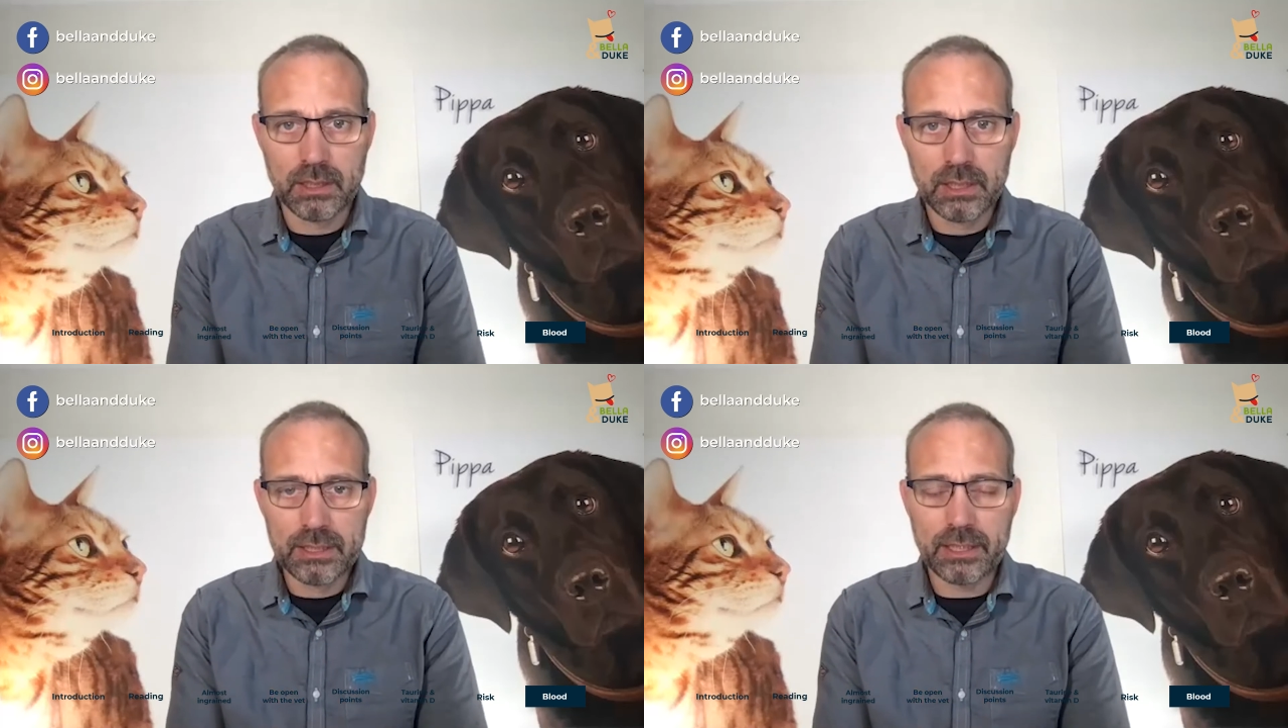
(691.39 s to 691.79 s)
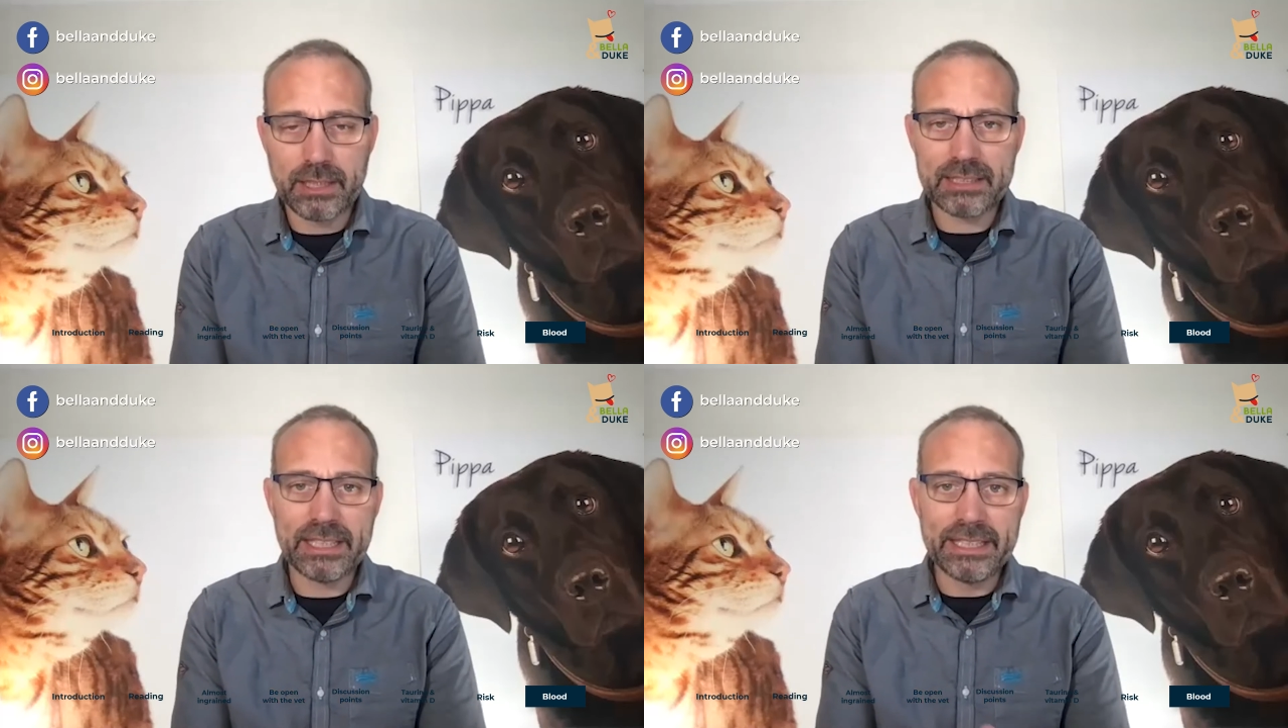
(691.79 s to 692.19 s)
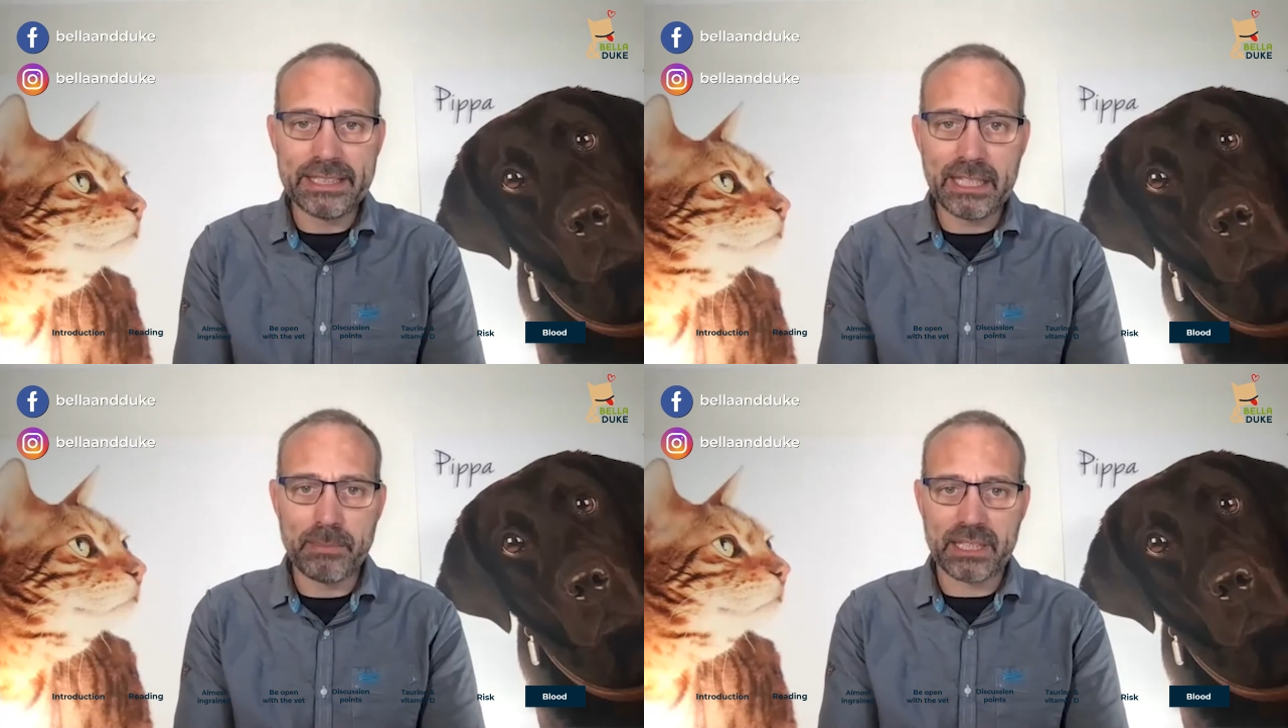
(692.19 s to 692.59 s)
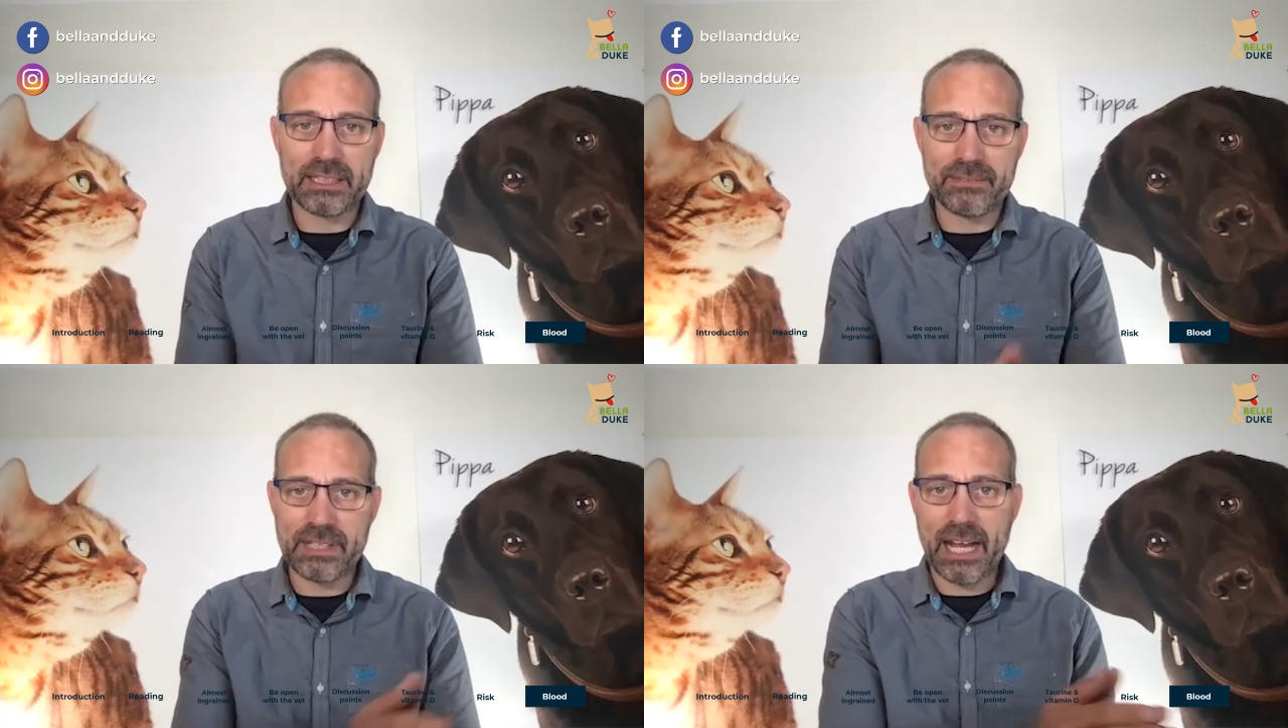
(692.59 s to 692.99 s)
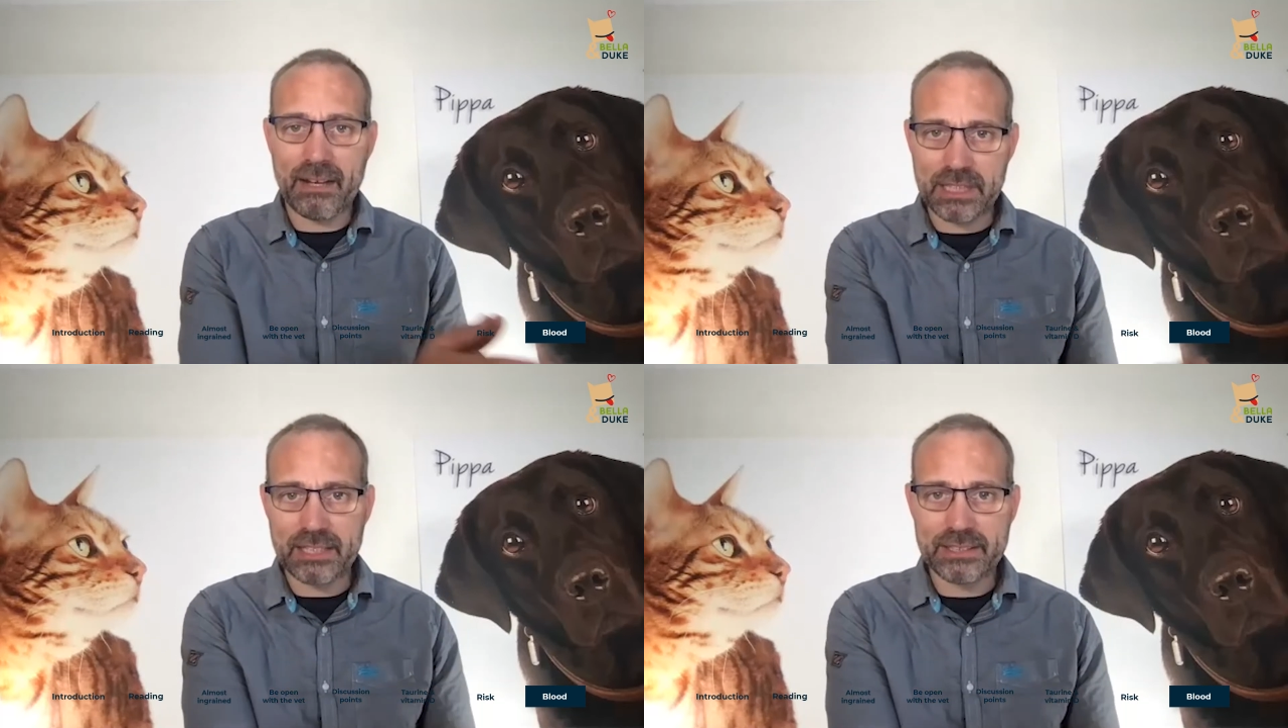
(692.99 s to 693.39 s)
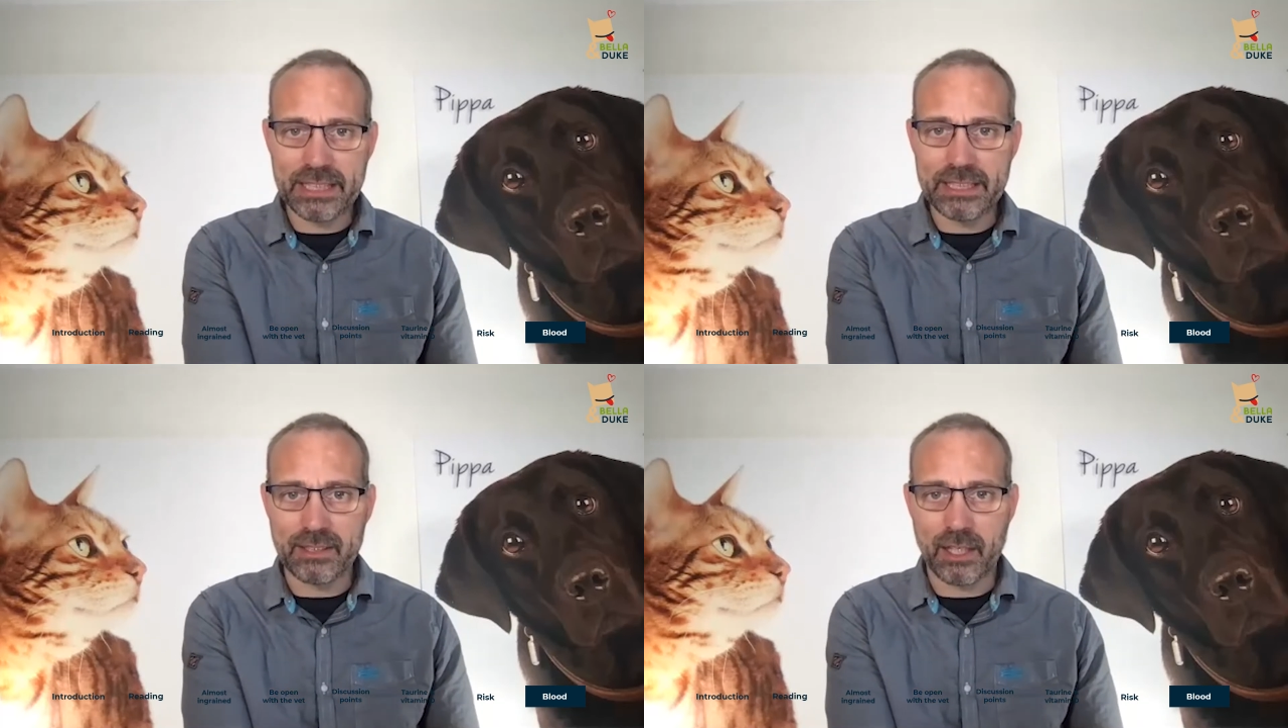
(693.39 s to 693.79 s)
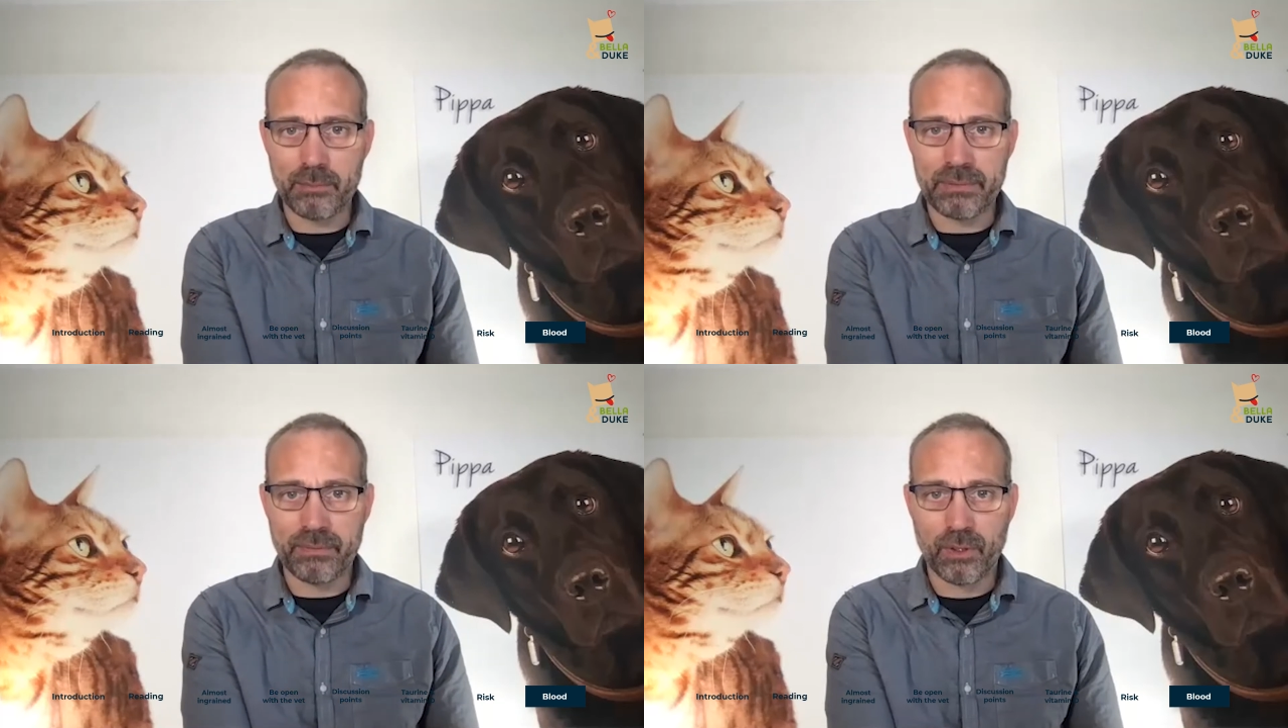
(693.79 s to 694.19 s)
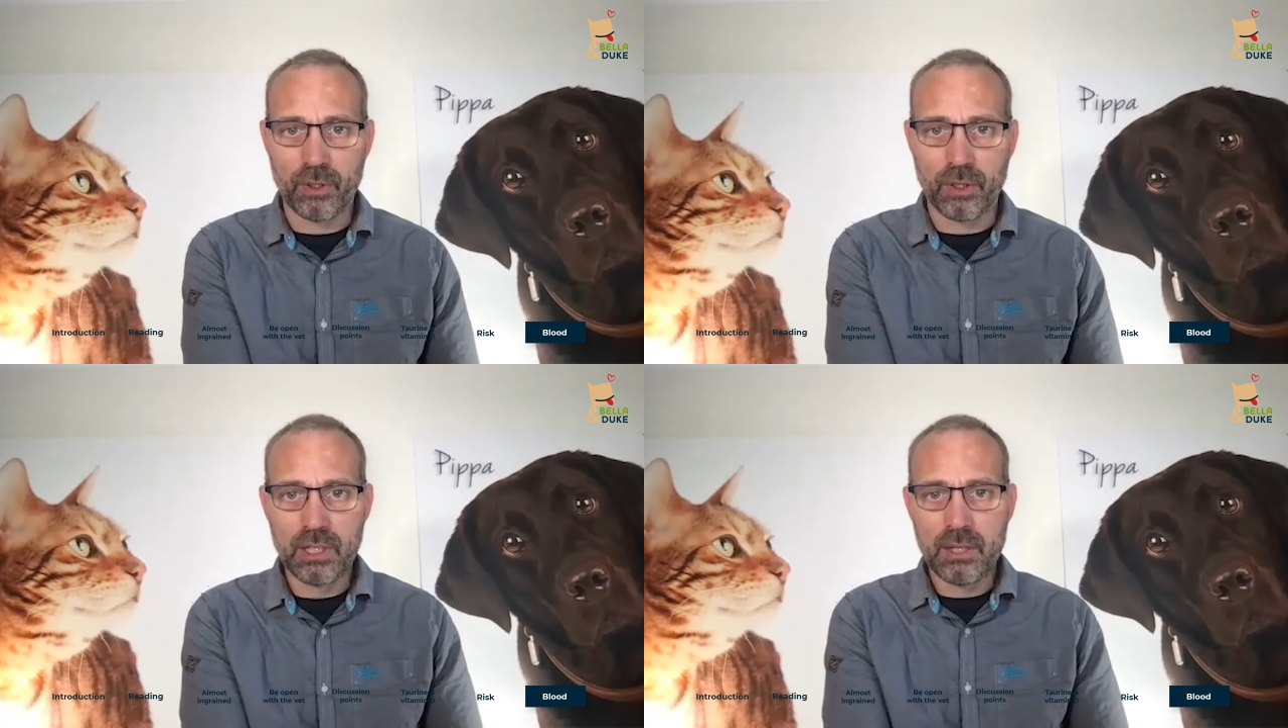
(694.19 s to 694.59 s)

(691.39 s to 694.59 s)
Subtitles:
So that's easy because if they have their tea the night before,